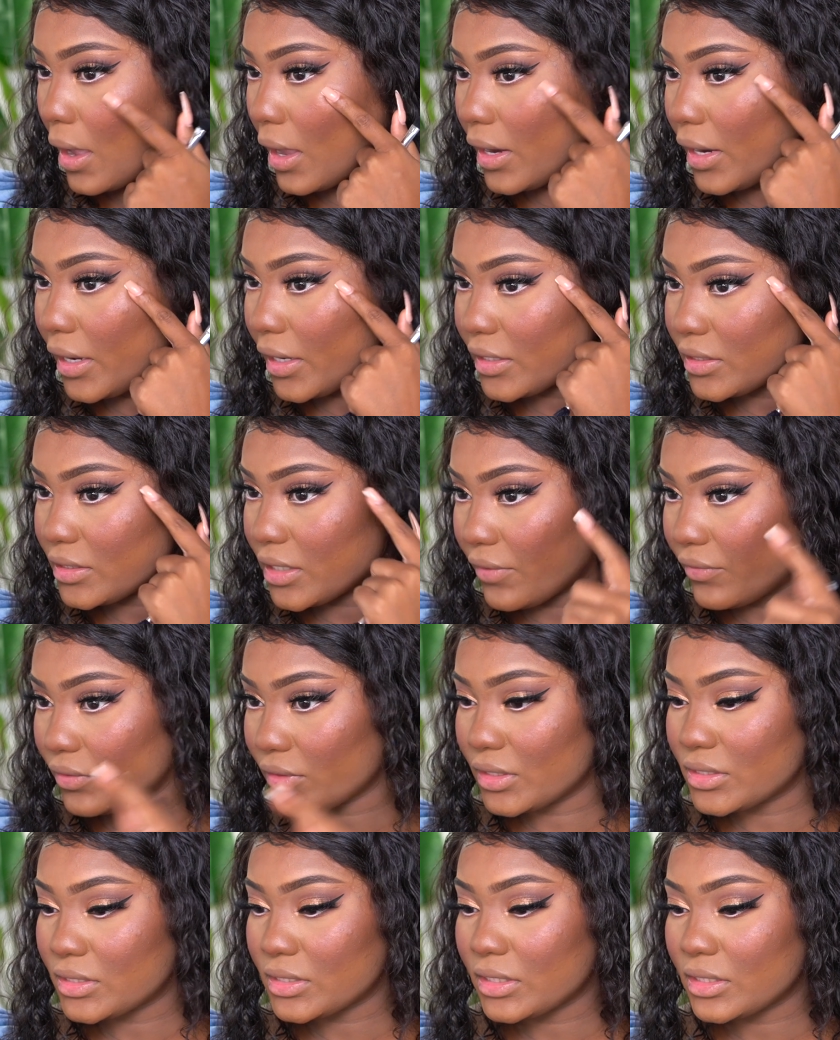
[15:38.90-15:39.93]
And I can
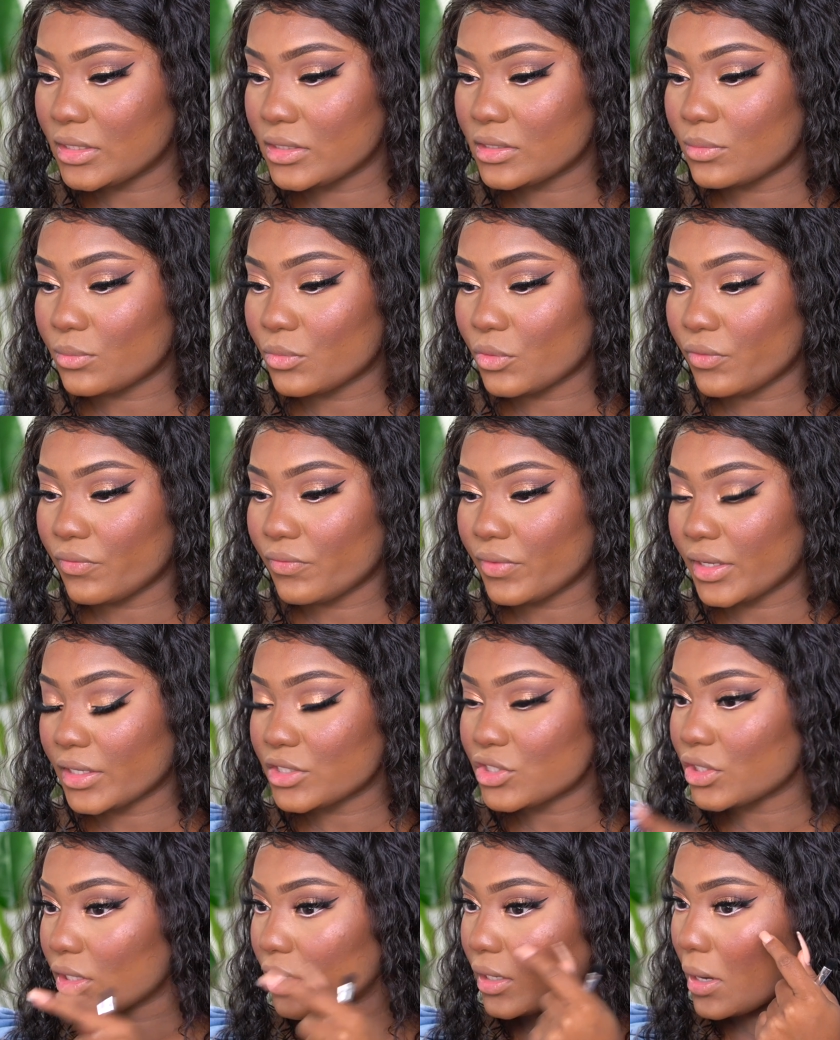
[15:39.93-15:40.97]
definitely see some
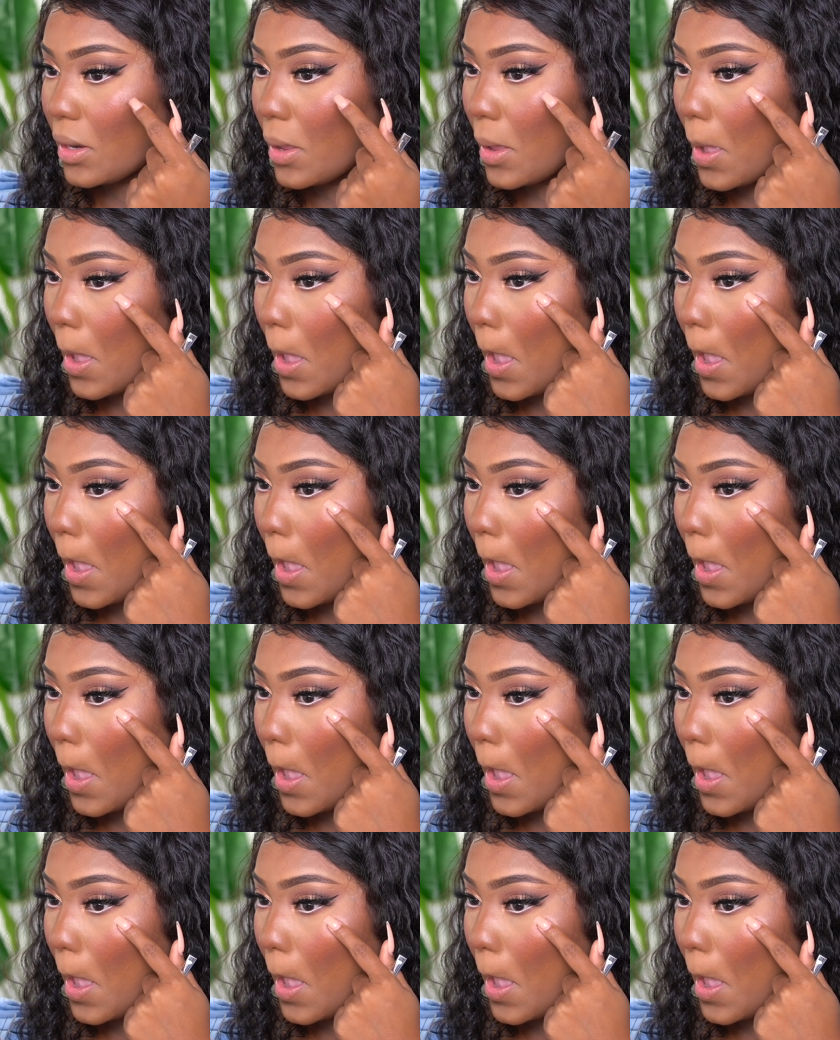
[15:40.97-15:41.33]
reflection.